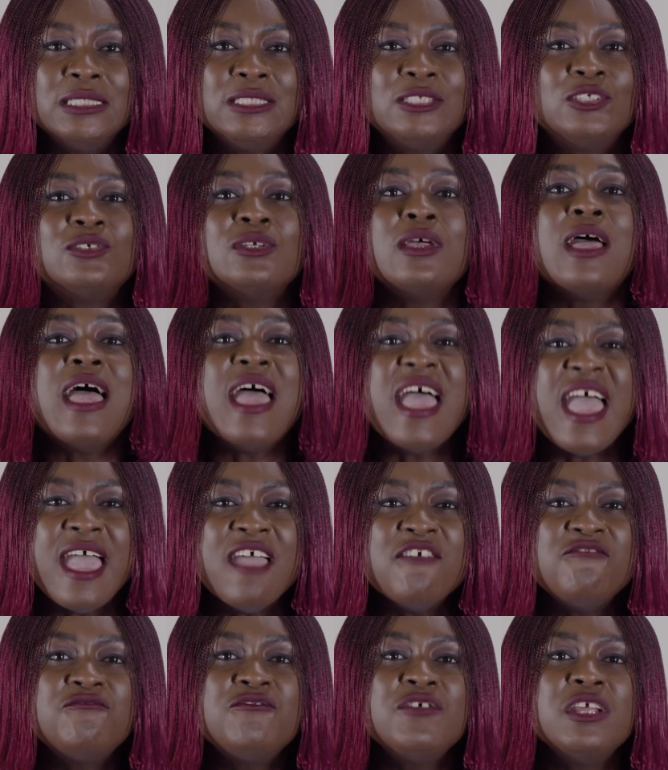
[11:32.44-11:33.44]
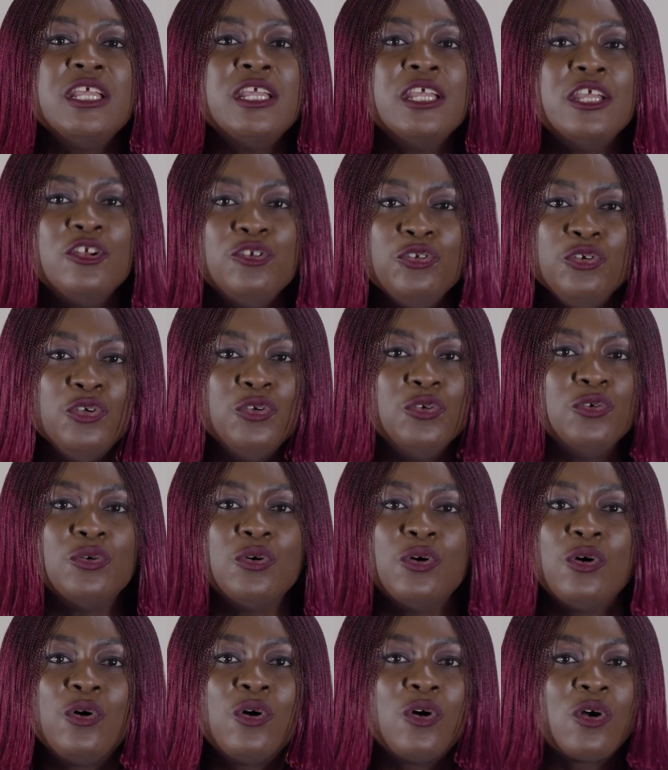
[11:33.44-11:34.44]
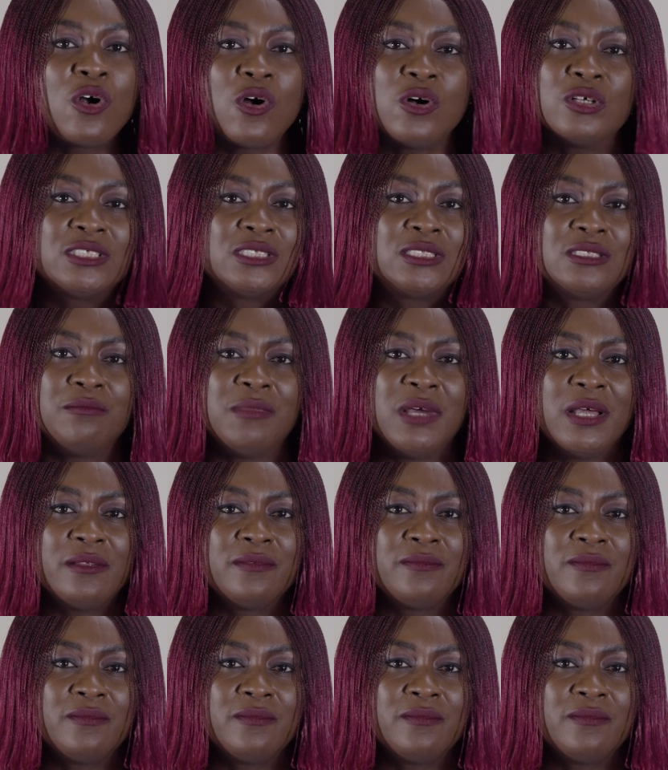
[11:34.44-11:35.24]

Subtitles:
it to every new customer.